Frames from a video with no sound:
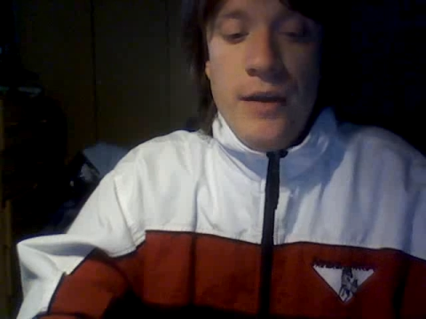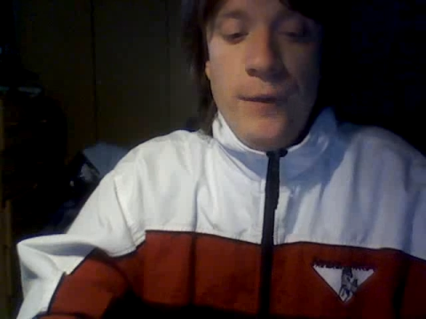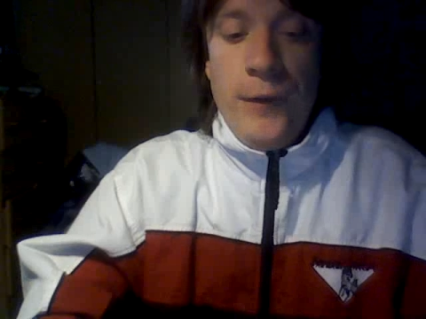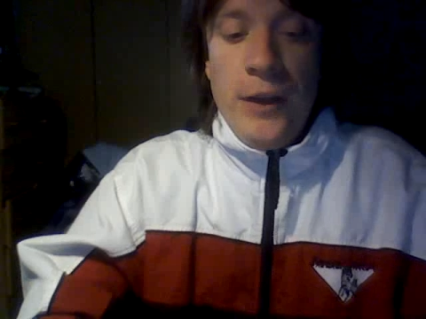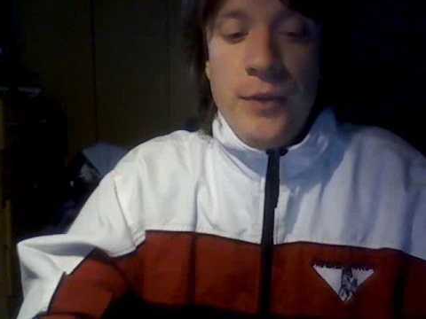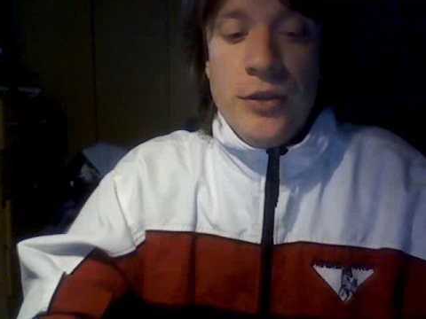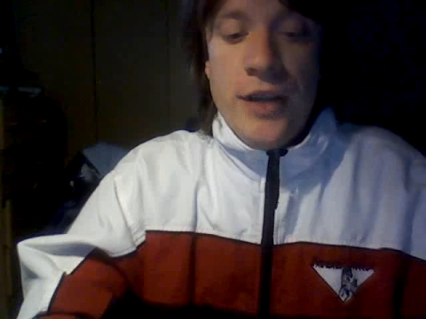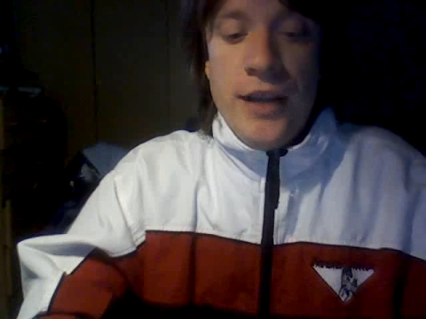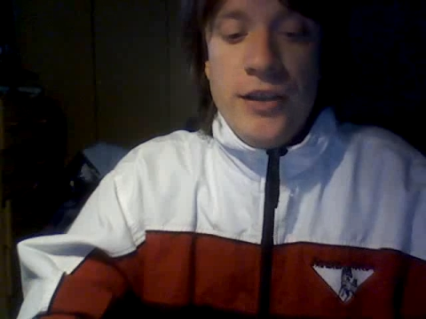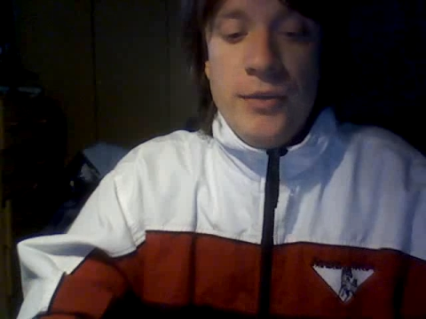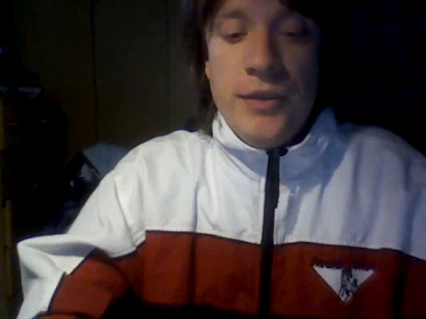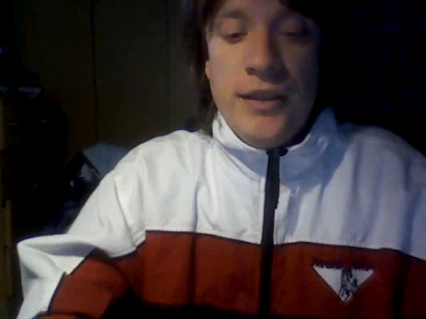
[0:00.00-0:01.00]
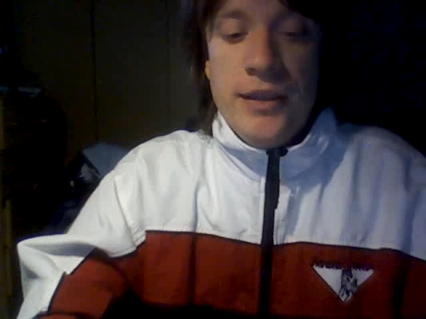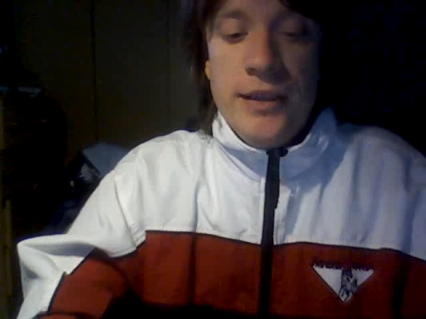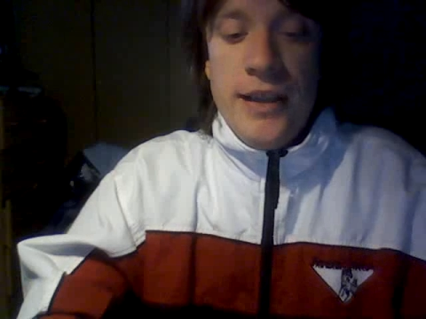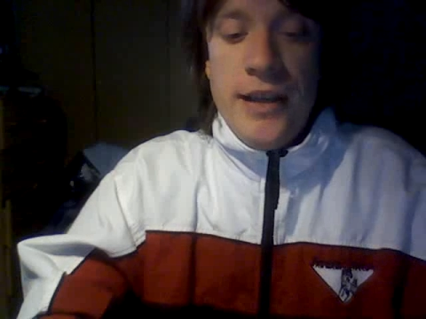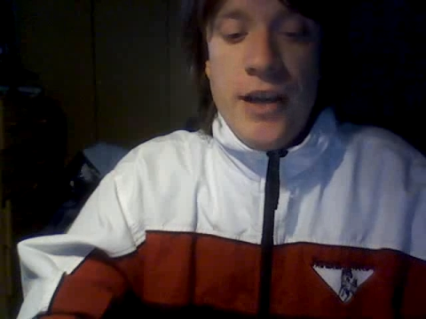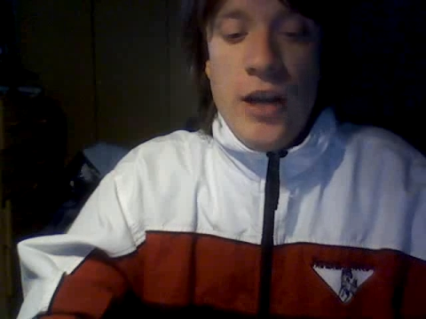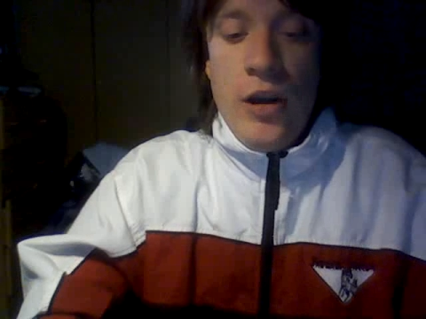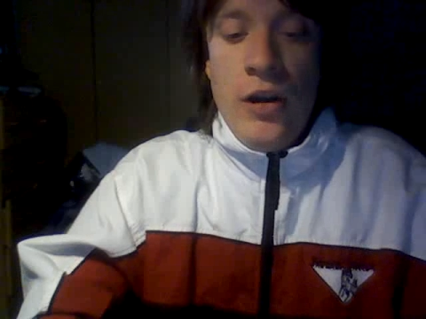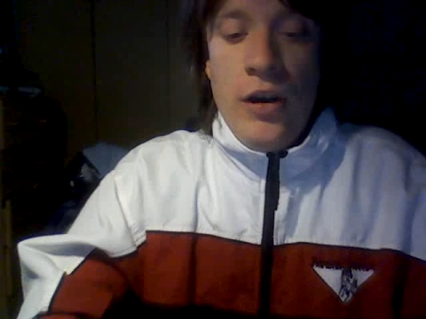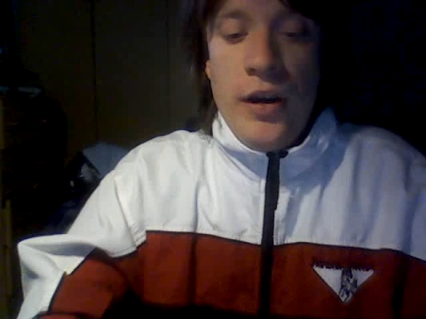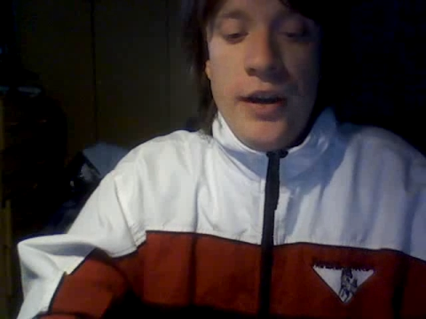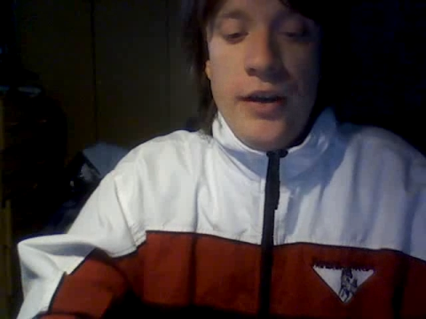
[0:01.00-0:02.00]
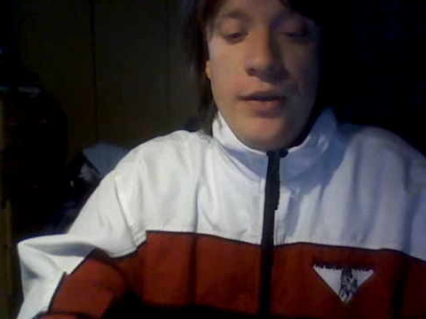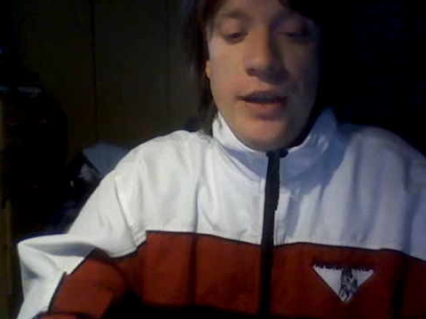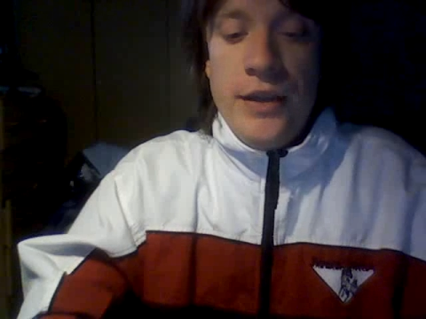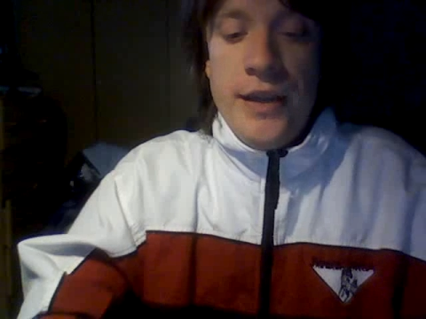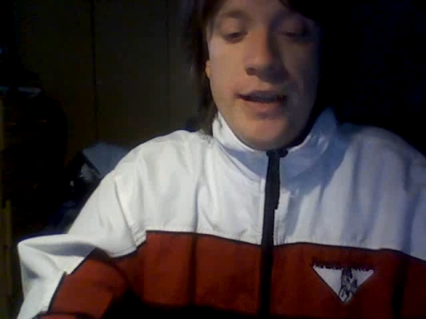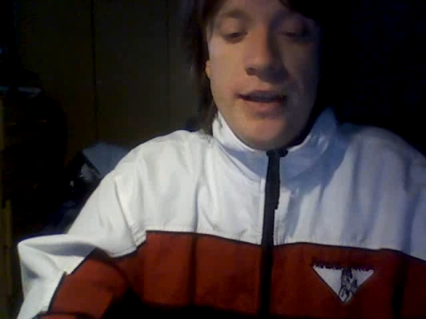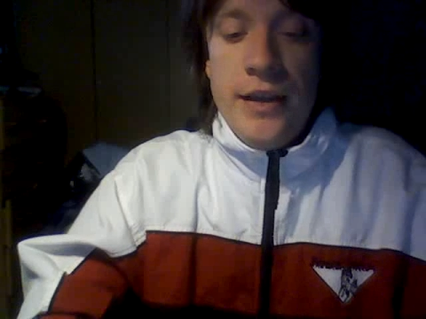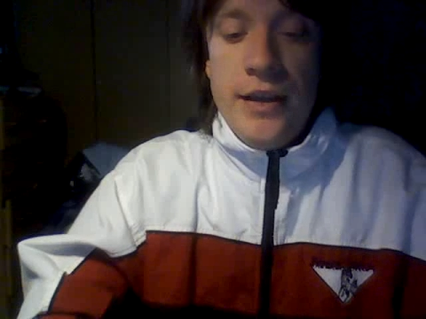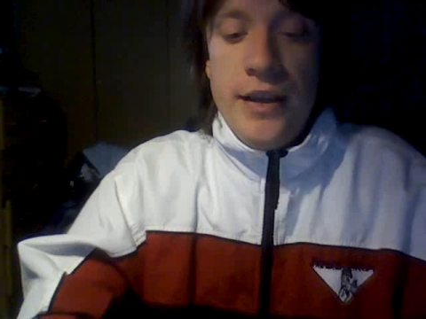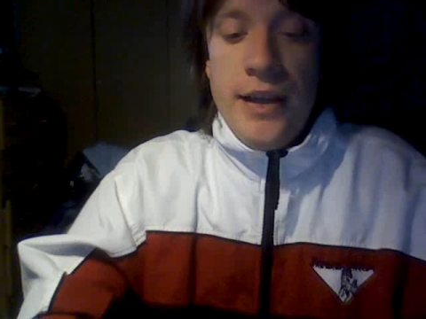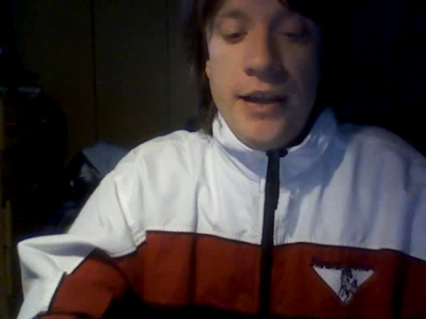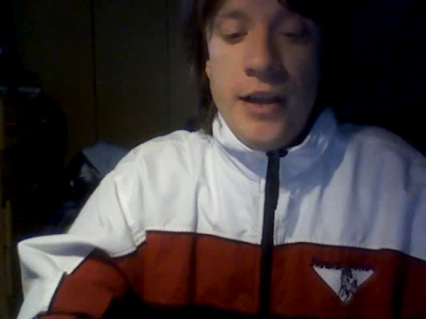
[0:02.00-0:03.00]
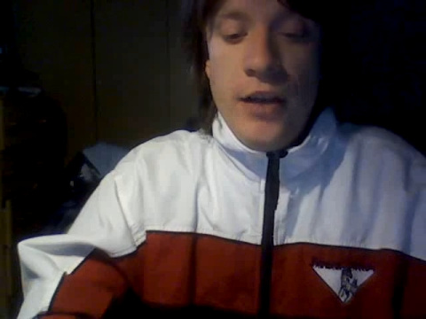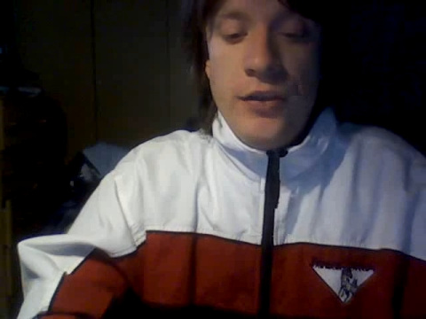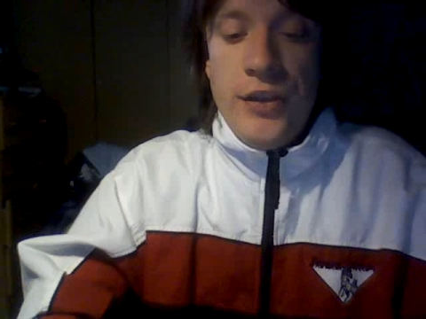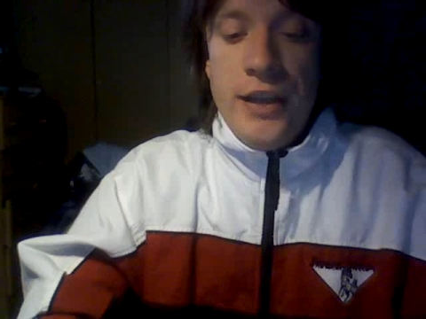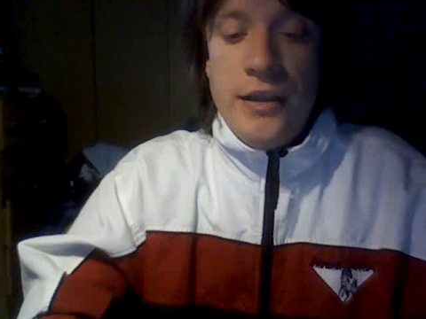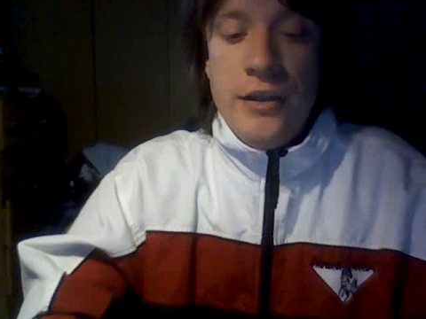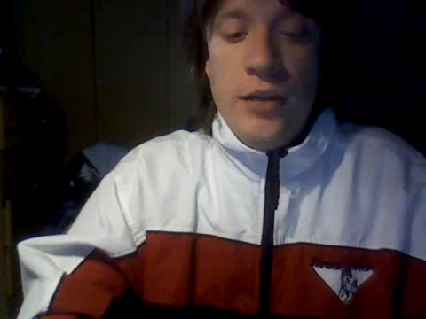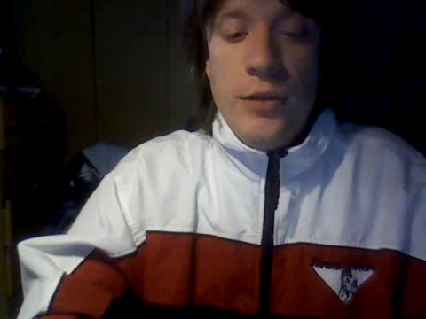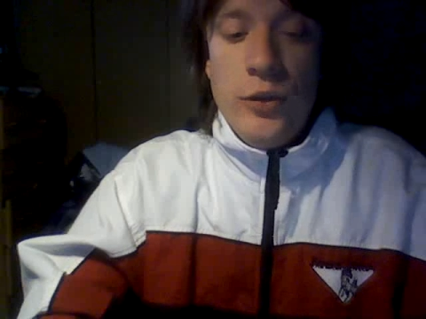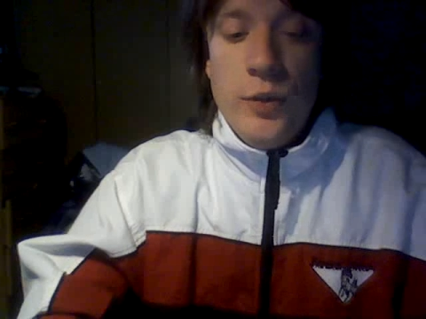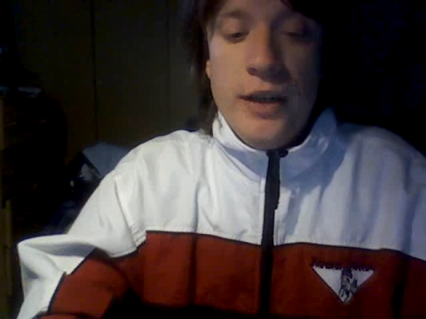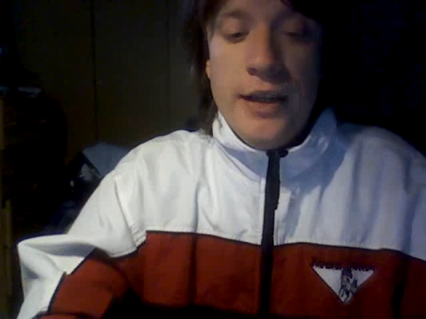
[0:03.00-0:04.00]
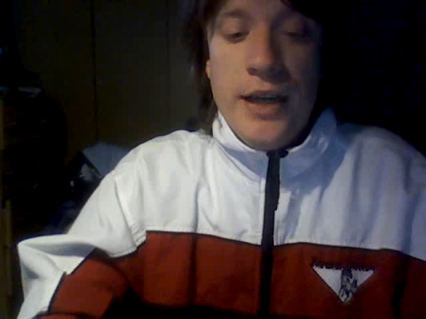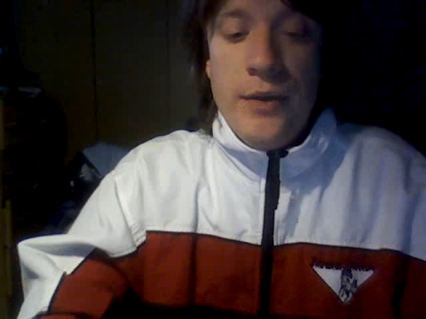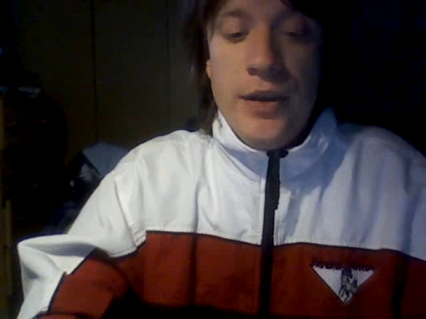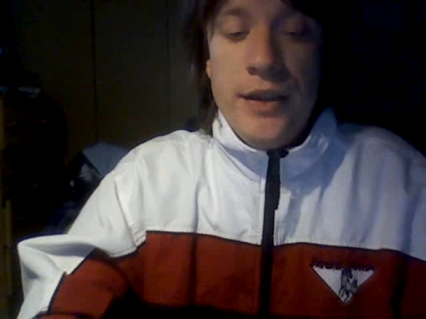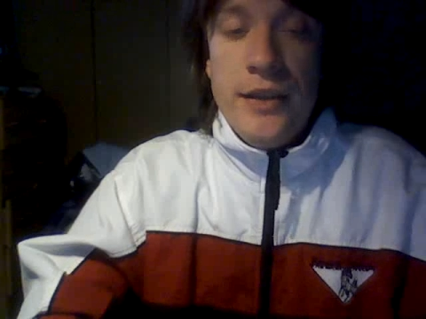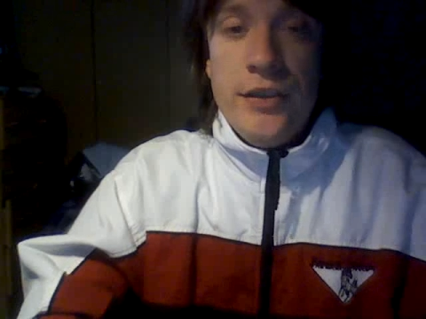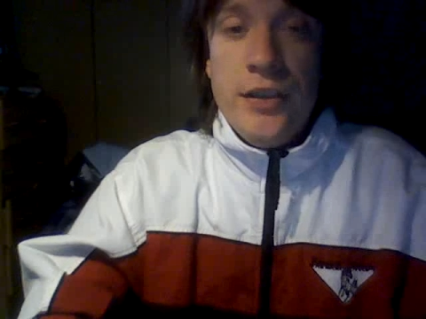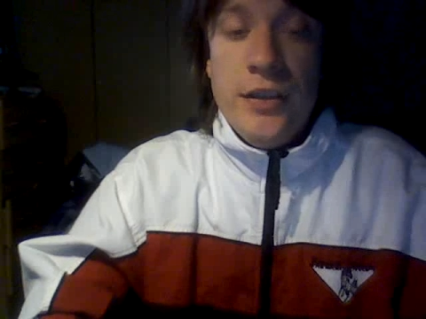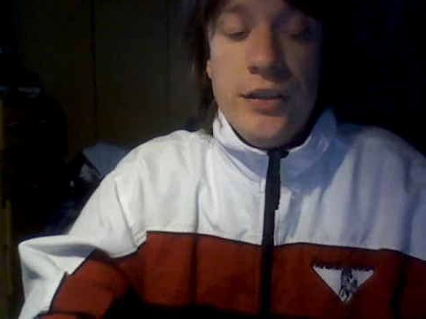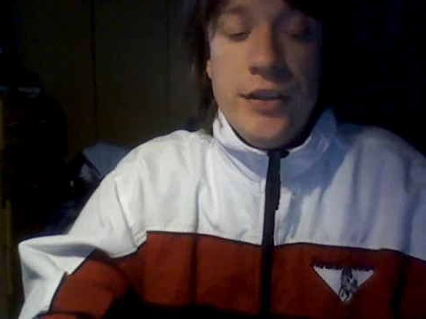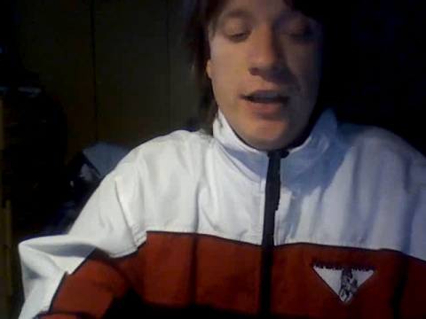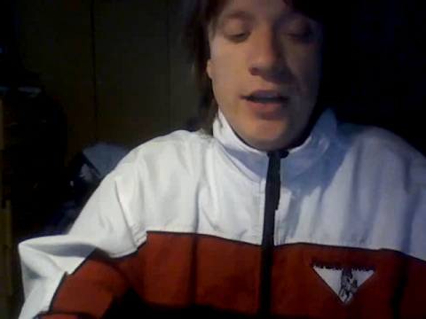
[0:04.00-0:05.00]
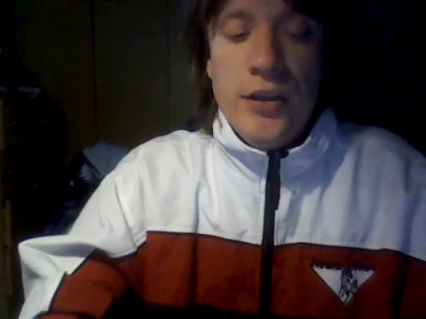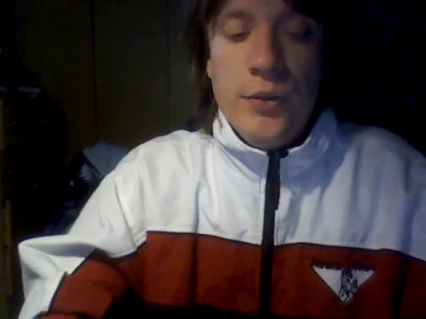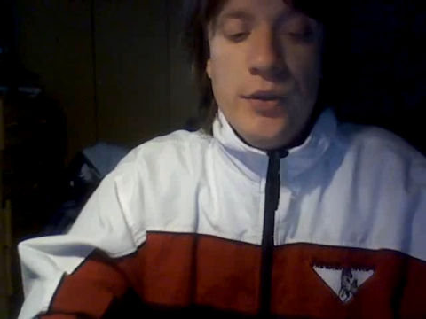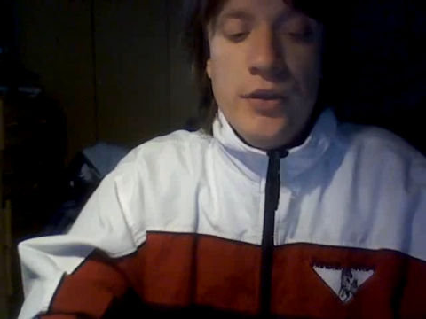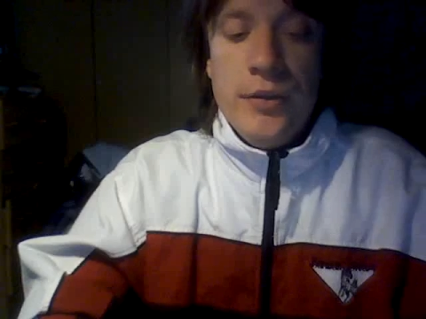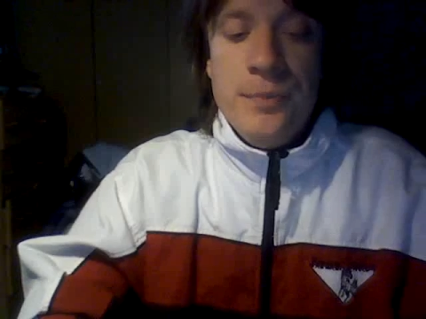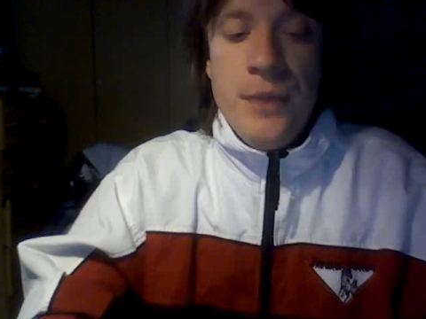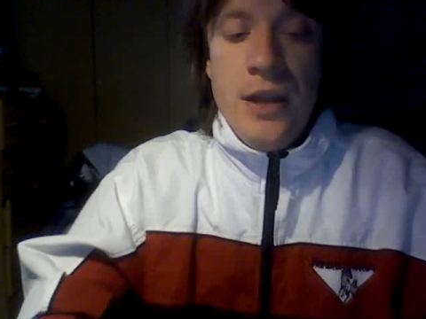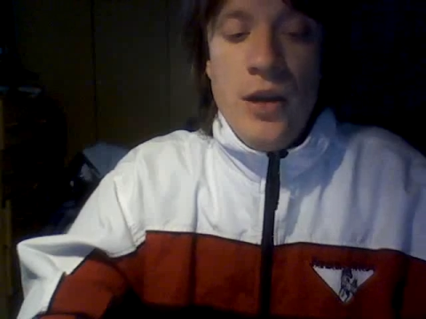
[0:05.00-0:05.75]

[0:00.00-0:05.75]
Philip tracks him to Toledo, Ohio, and goes there determined to uncover the sinister underworld.